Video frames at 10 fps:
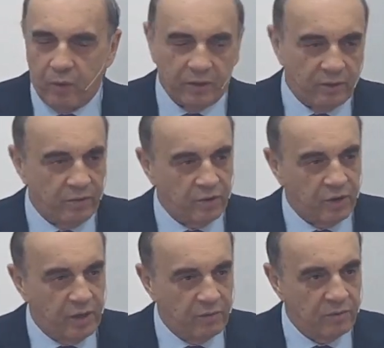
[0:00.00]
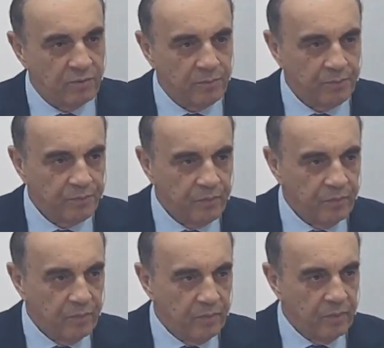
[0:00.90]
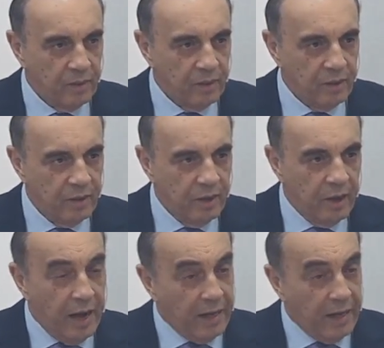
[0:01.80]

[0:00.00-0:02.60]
that were written in the four Gospels.